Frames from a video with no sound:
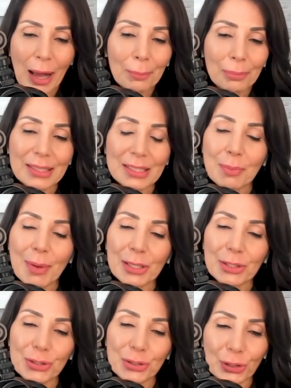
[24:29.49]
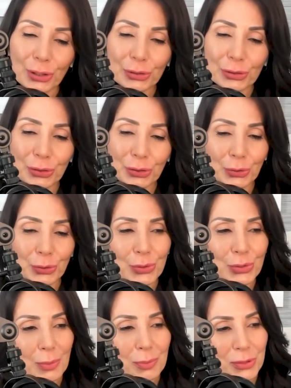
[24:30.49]
Please make sure to
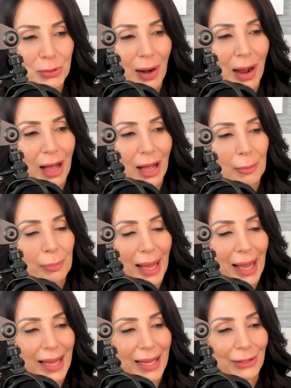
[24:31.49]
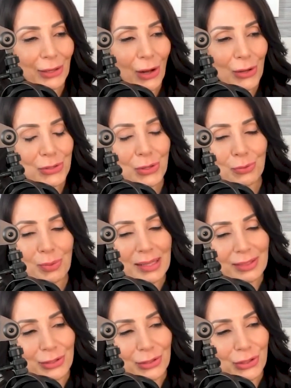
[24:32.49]
subscribe and also rate
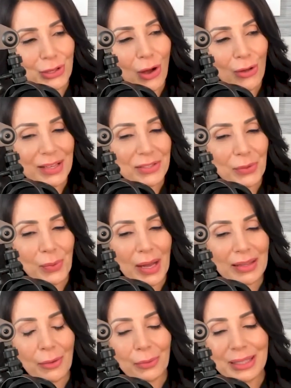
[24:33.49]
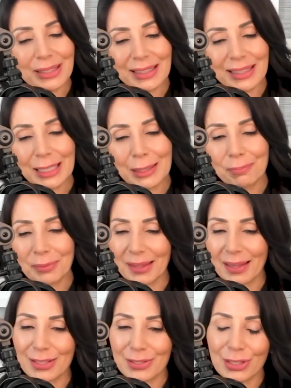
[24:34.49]
the show. That's the way that we keep
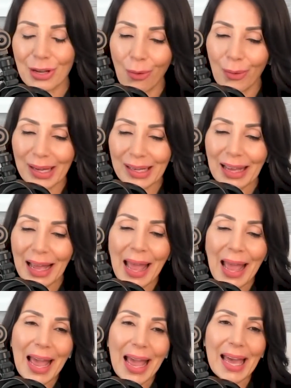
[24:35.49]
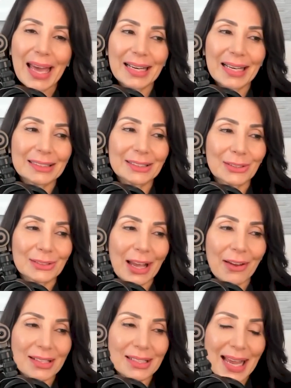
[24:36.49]
things going. And until
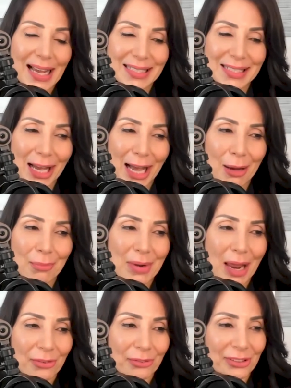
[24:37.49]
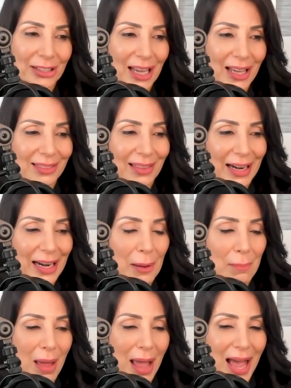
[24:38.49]
next time, never forget that a
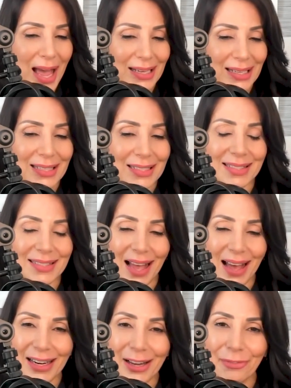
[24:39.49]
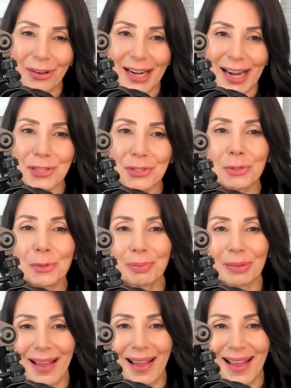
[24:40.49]
man is not a financial
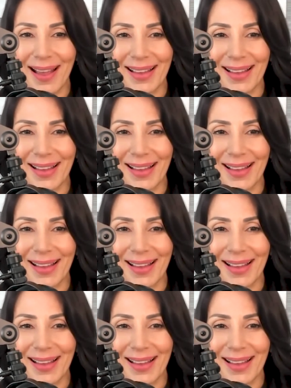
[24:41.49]
plan.